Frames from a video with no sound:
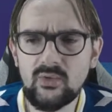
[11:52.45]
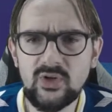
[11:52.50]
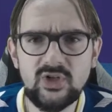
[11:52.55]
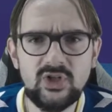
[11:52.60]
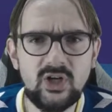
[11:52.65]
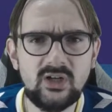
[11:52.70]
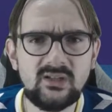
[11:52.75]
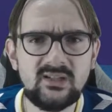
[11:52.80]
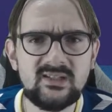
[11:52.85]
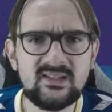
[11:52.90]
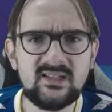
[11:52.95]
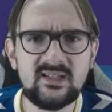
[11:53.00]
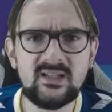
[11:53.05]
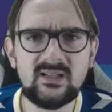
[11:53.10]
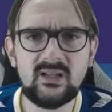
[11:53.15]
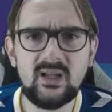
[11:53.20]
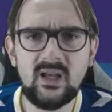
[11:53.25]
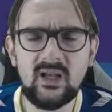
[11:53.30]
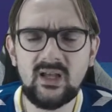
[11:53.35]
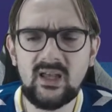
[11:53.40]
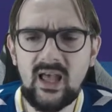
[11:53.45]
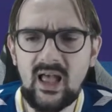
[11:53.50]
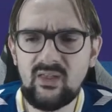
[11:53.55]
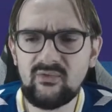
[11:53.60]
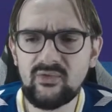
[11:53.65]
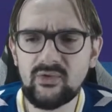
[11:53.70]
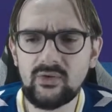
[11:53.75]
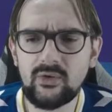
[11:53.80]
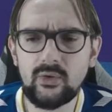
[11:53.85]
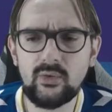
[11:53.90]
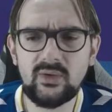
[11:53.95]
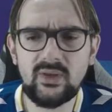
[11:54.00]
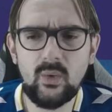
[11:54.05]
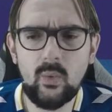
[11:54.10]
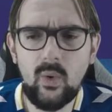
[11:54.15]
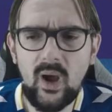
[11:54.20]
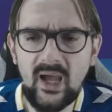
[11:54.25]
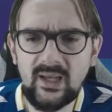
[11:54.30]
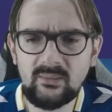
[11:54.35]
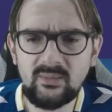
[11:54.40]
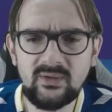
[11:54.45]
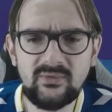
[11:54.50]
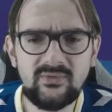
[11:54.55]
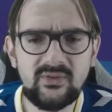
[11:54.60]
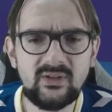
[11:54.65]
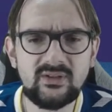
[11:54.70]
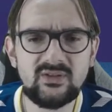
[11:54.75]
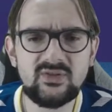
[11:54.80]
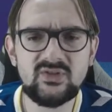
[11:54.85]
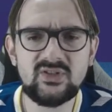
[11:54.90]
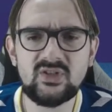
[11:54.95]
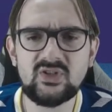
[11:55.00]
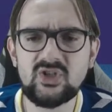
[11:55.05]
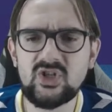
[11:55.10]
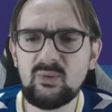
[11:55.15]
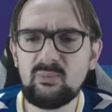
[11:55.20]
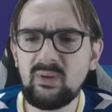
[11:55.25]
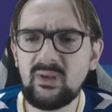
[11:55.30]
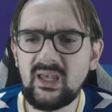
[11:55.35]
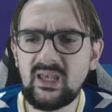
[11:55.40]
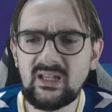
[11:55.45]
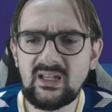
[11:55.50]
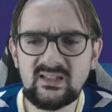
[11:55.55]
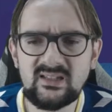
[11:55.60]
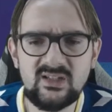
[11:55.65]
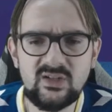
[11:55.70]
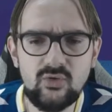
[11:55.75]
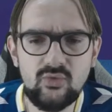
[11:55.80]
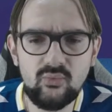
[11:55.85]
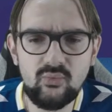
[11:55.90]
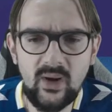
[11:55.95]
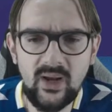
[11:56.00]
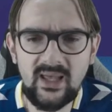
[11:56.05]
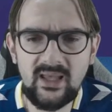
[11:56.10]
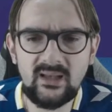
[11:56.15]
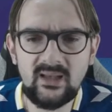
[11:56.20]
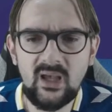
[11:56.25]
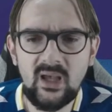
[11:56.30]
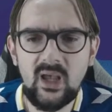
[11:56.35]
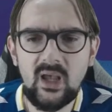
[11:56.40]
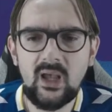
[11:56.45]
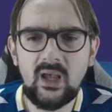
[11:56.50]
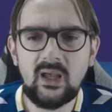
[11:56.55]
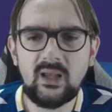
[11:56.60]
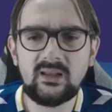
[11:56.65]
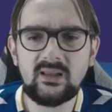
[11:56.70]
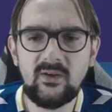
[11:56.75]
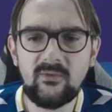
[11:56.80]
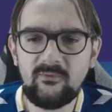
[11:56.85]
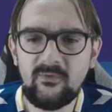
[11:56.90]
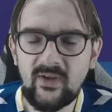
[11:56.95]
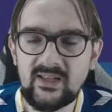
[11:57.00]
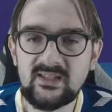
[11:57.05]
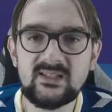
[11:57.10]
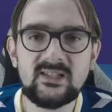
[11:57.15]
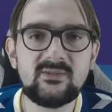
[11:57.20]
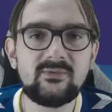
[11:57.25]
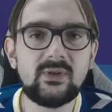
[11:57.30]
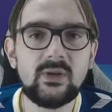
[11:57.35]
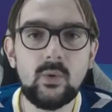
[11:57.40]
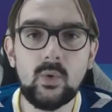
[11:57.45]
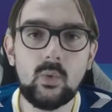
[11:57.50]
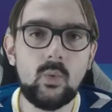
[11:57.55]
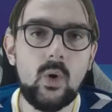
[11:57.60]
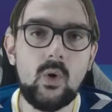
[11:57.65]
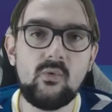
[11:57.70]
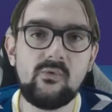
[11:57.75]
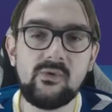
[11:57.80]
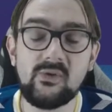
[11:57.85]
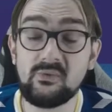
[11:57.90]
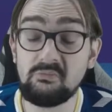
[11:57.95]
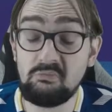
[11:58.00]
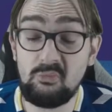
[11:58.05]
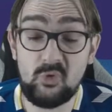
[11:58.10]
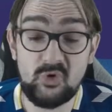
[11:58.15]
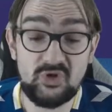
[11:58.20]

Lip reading: Richarlison, Calvert-Lewin, the wide midfielders are chipping in. It's great. Defensively, we're woeful.